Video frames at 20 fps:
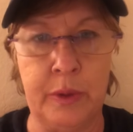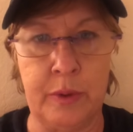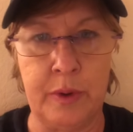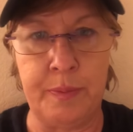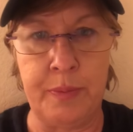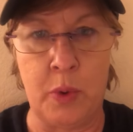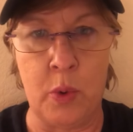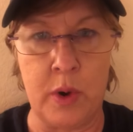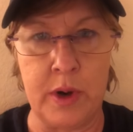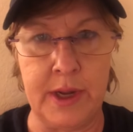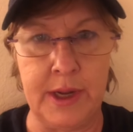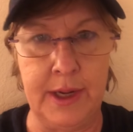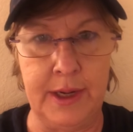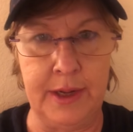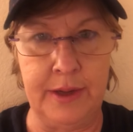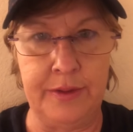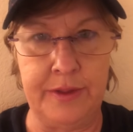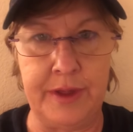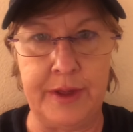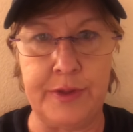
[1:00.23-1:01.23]

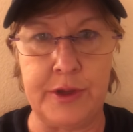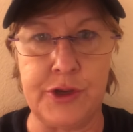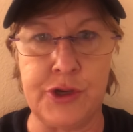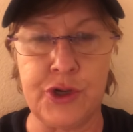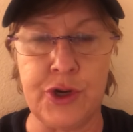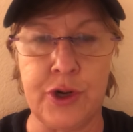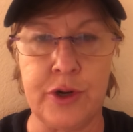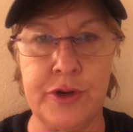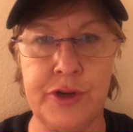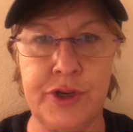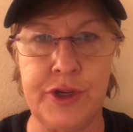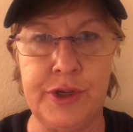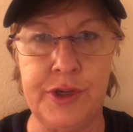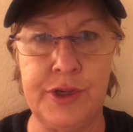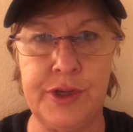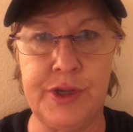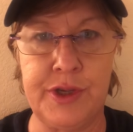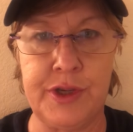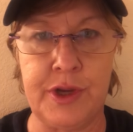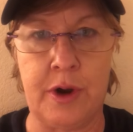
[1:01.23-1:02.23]
reporting that the
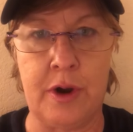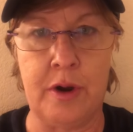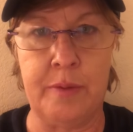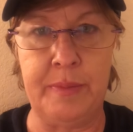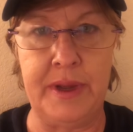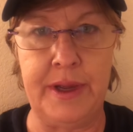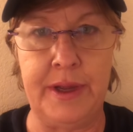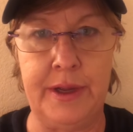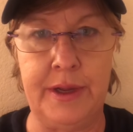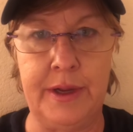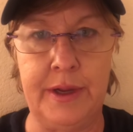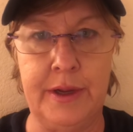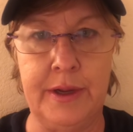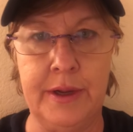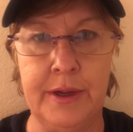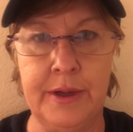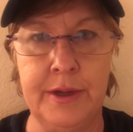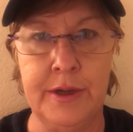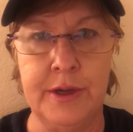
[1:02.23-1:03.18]
churches are being